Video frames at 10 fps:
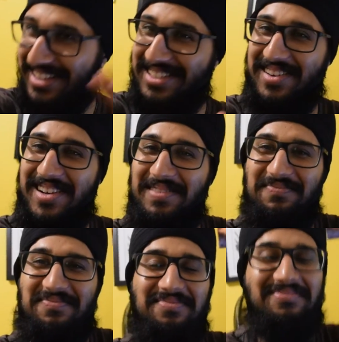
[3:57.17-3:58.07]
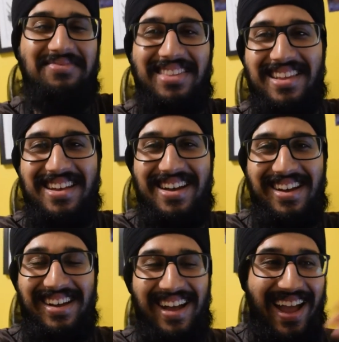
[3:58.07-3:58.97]
sorry.
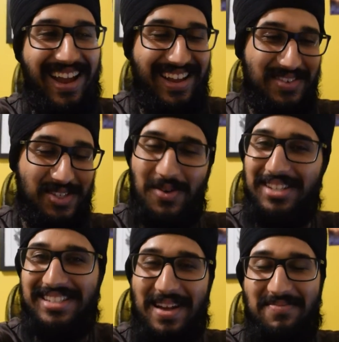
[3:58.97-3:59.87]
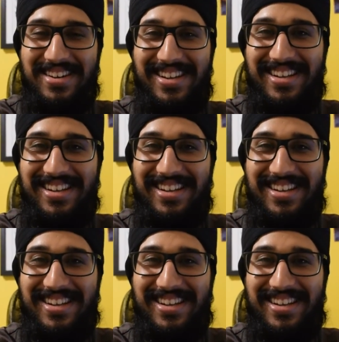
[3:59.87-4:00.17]
And so what's happened